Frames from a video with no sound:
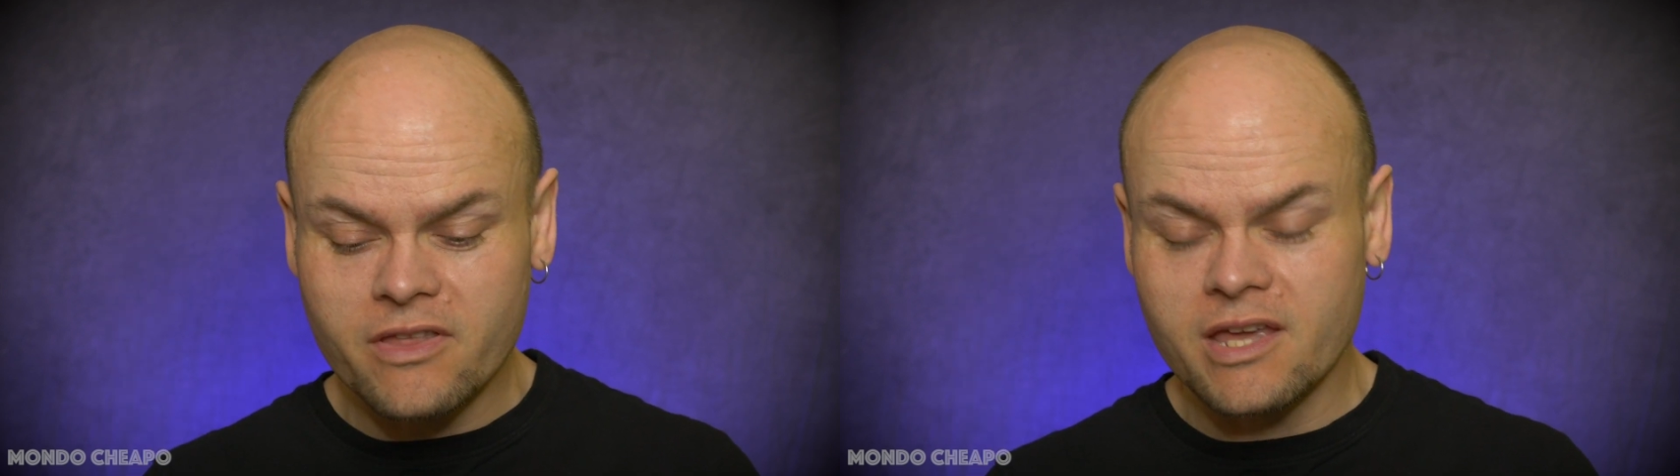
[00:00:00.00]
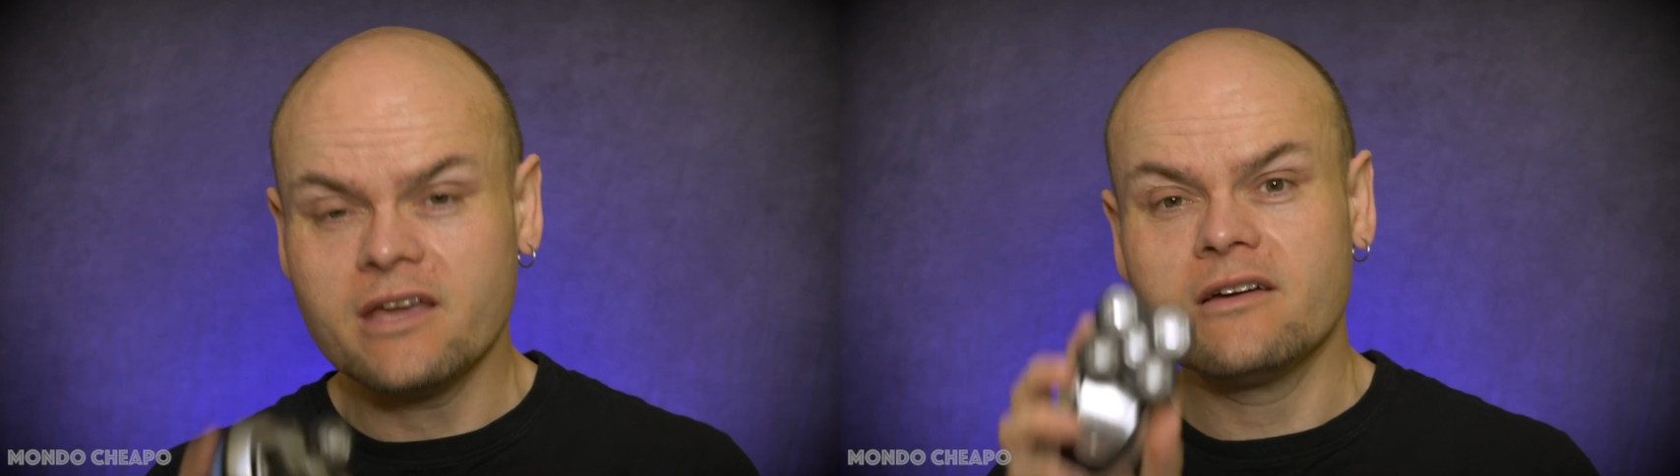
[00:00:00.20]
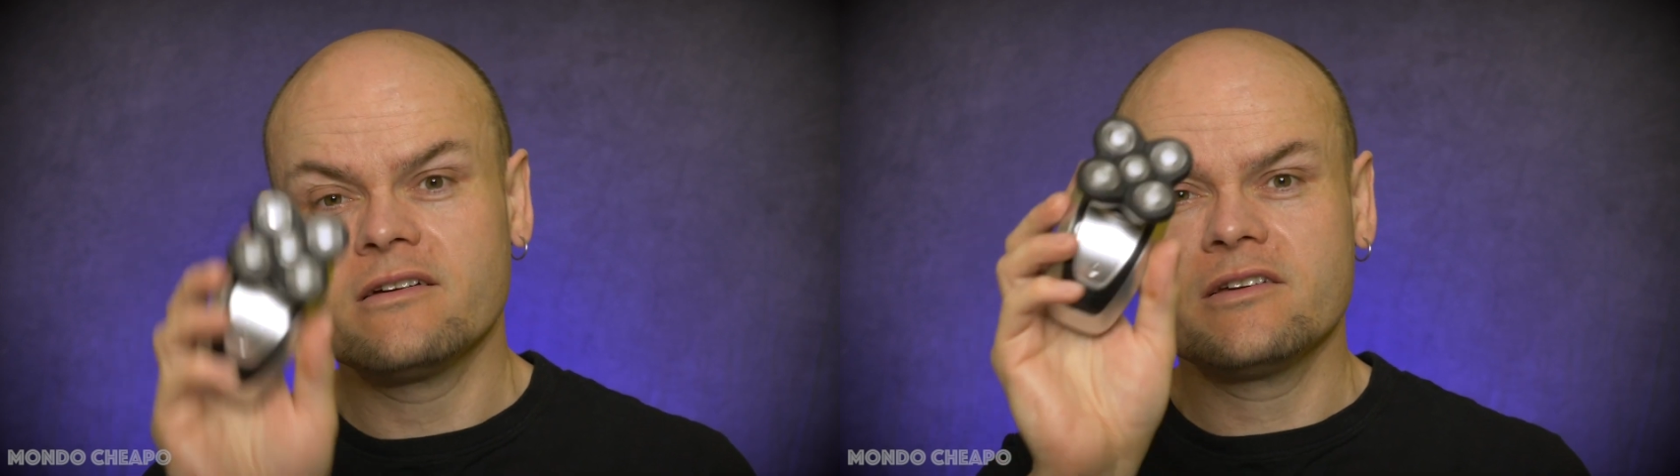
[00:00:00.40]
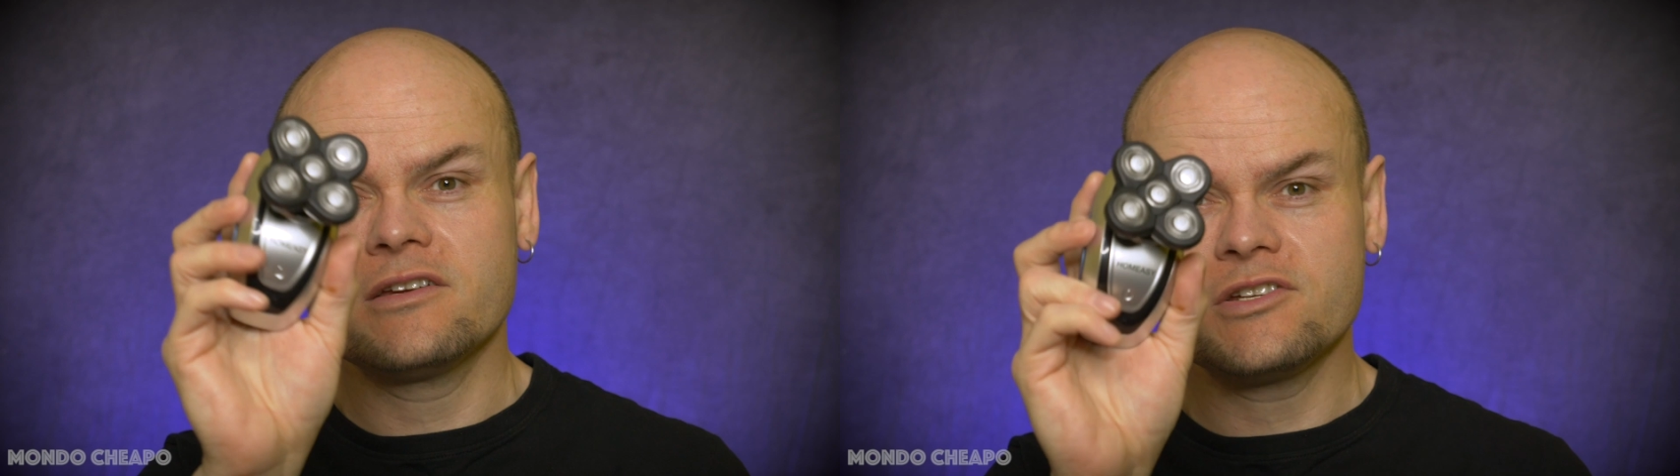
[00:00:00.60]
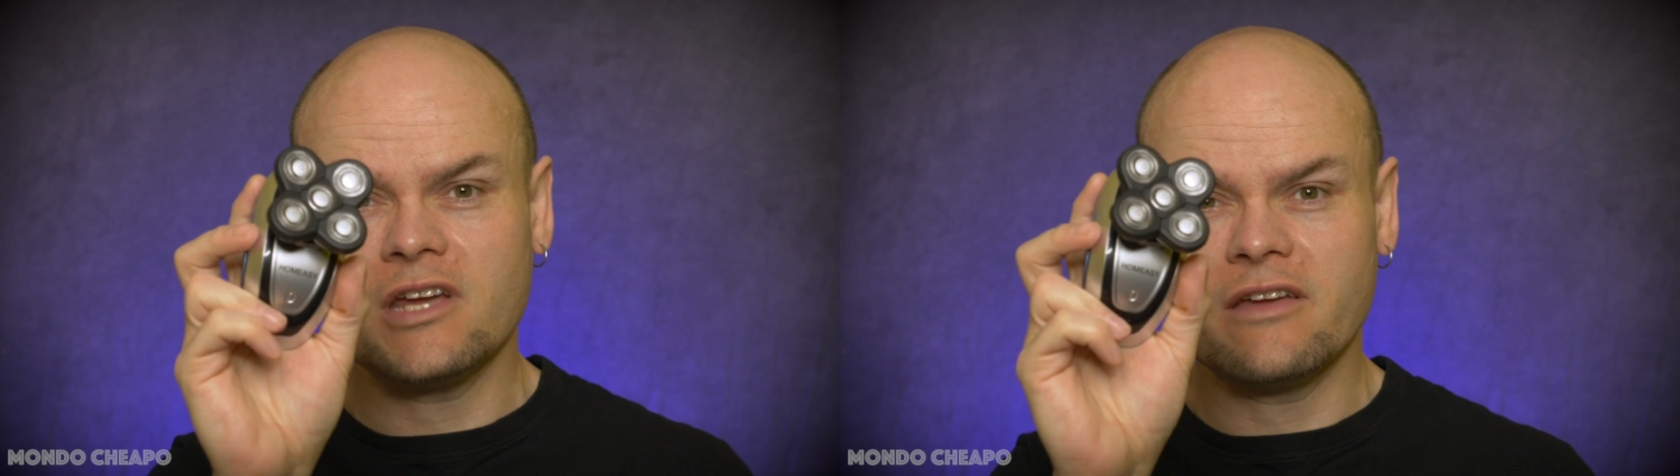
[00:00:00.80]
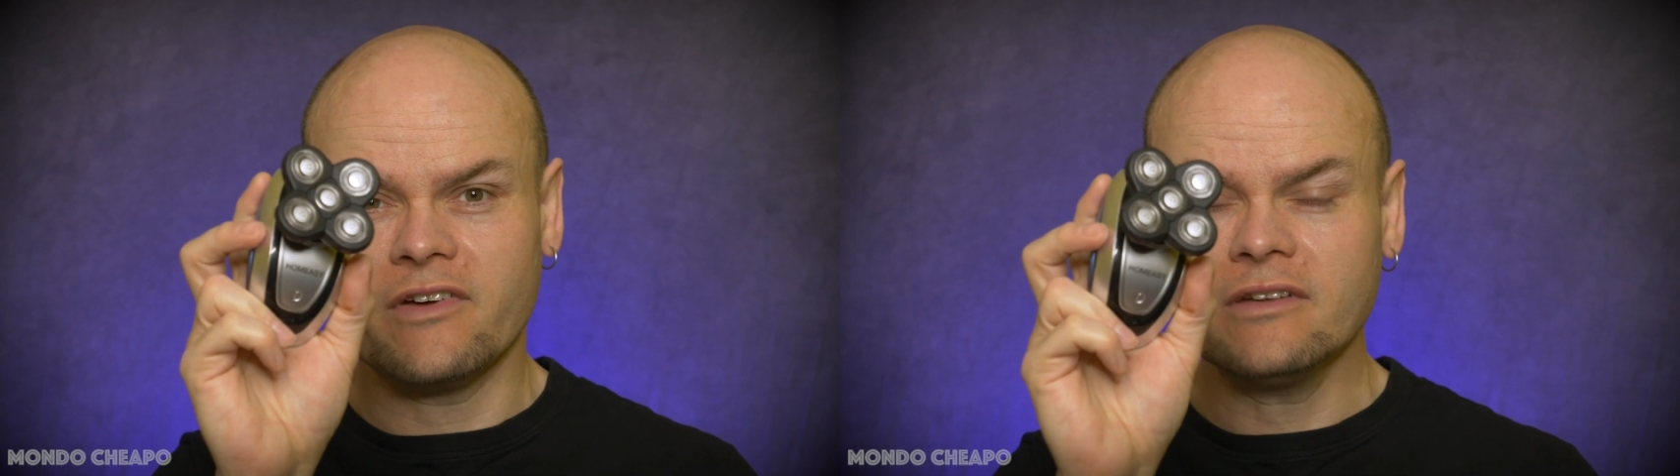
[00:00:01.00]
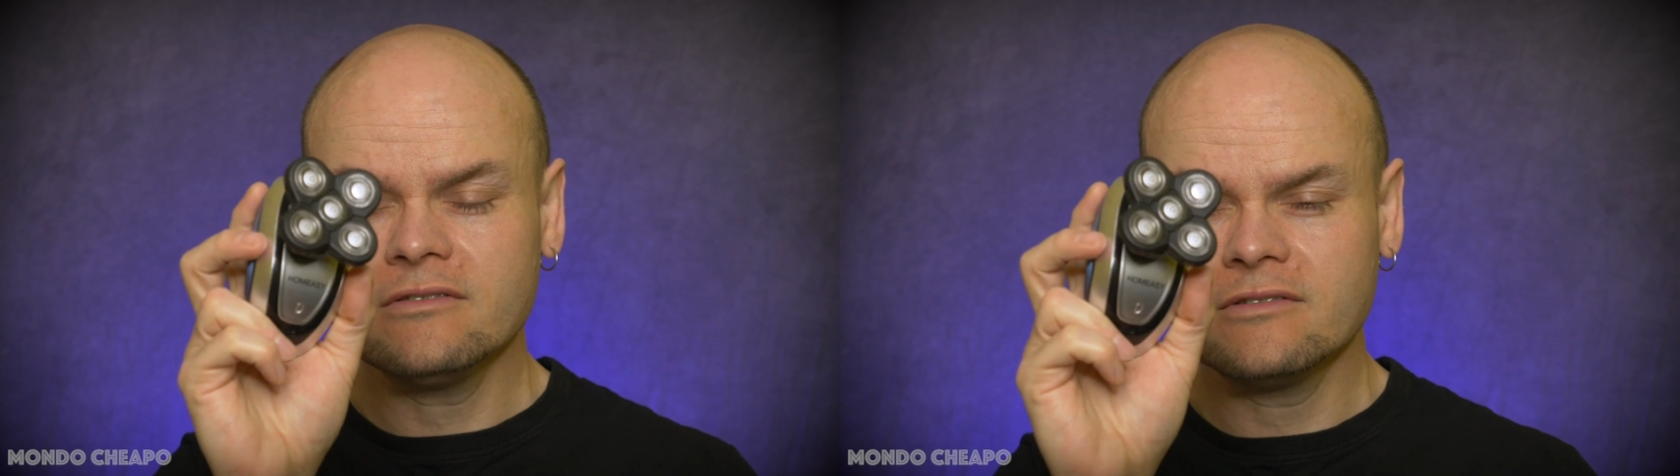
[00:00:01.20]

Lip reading: the shaver